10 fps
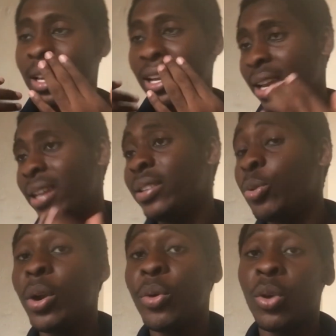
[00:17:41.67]
and they
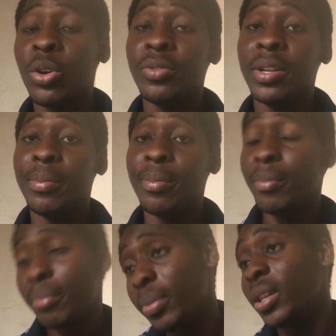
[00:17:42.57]
were one of the
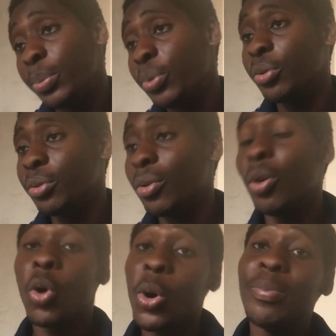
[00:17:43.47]
people or
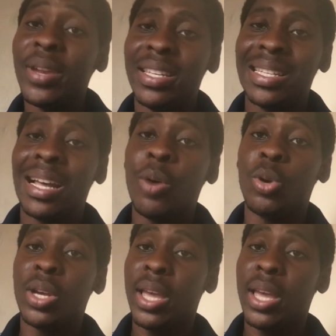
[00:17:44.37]
companies that were